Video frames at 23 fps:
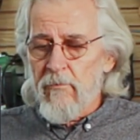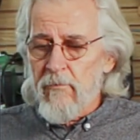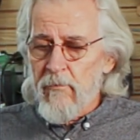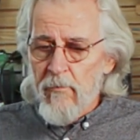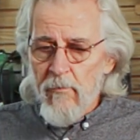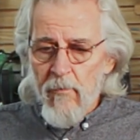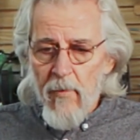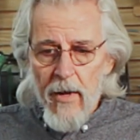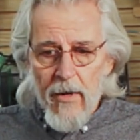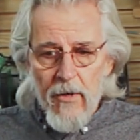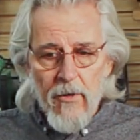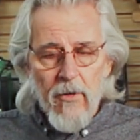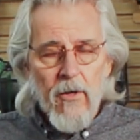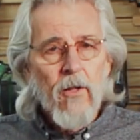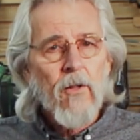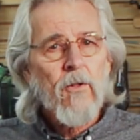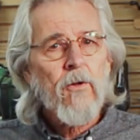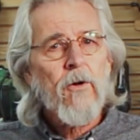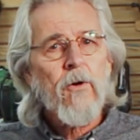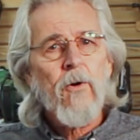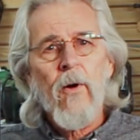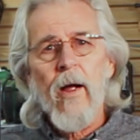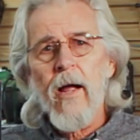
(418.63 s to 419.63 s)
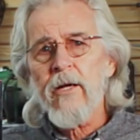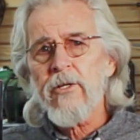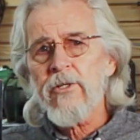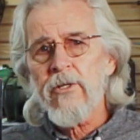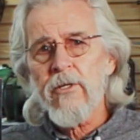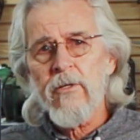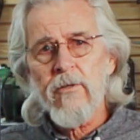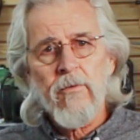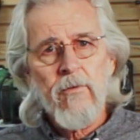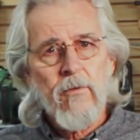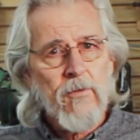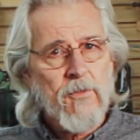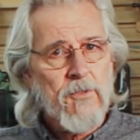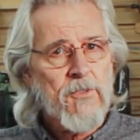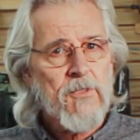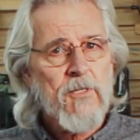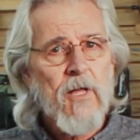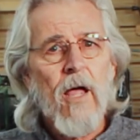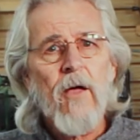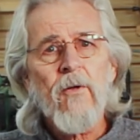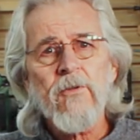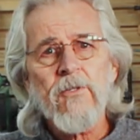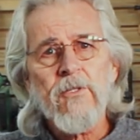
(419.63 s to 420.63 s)
Minor color correction,
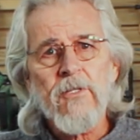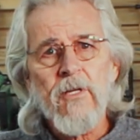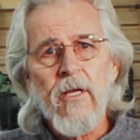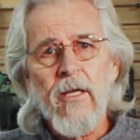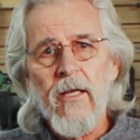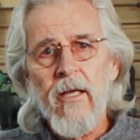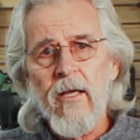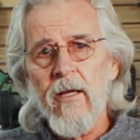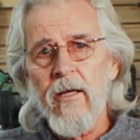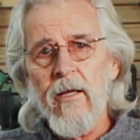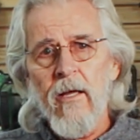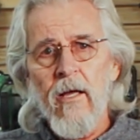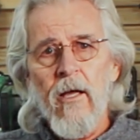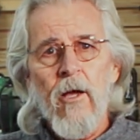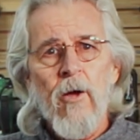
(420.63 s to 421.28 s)
sound syncing,